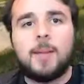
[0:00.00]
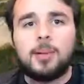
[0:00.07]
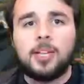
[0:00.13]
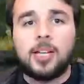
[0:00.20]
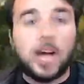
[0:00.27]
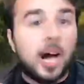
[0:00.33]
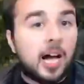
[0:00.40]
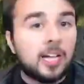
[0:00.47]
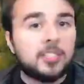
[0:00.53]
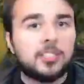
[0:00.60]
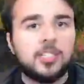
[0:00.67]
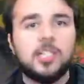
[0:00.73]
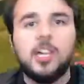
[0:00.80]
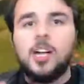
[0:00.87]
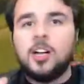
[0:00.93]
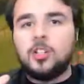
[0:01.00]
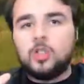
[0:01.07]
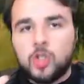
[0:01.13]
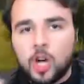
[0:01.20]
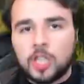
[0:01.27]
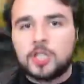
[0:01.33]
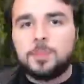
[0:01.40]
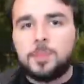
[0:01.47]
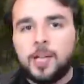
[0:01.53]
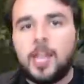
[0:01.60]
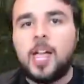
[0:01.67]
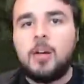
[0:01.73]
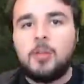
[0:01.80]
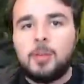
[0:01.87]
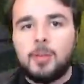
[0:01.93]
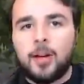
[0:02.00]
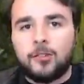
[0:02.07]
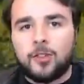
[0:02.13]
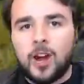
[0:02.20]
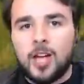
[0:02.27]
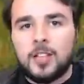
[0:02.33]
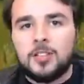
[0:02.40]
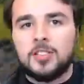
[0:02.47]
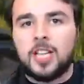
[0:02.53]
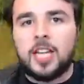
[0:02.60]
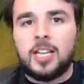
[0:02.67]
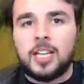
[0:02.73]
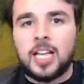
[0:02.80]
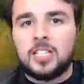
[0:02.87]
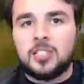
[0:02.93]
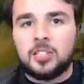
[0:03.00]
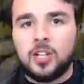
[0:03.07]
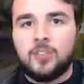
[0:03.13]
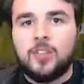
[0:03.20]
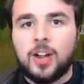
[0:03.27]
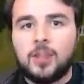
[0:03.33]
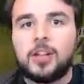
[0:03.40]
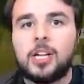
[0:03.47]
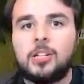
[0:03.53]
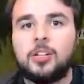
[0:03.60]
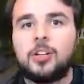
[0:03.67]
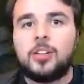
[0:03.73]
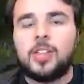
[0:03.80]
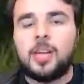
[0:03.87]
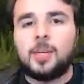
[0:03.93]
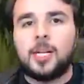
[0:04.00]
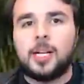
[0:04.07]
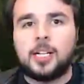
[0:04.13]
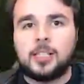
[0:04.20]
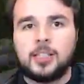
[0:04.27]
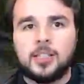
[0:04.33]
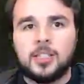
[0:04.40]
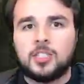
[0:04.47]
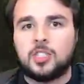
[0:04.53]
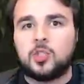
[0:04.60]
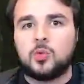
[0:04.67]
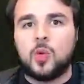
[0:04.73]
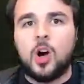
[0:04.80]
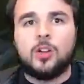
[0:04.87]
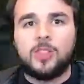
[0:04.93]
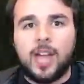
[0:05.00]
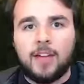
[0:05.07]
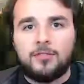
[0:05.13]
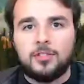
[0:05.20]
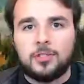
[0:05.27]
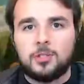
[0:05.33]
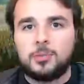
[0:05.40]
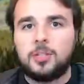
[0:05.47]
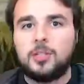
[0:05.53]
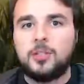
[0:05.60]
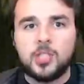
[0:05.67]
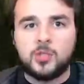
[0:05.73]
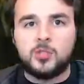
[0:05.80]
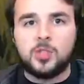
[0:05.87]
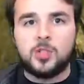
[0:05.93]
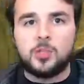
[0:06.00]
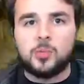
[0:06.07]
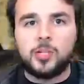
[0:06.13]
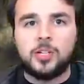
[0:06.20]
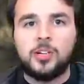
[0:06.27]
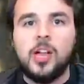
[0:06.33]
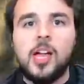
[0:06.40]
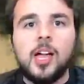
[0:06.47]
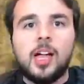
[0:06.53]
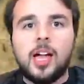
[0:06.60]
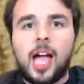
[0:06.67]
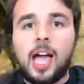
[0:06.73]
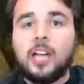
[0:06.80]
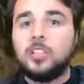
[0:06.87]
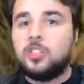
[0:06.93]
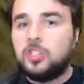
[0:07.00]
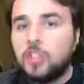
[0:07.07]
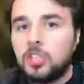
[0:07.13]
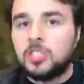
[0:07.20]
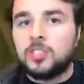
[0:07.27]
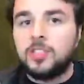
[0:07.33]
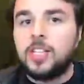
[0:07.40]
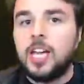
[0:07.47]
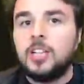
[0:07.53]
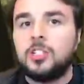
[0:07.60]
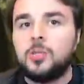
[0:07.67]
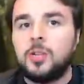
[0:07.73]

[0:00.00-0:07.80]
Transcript: But, like, honestly, just playing with my friends, it's very clear. They've been like, this is wrong, that feels weird, this feels weird. And it's justification.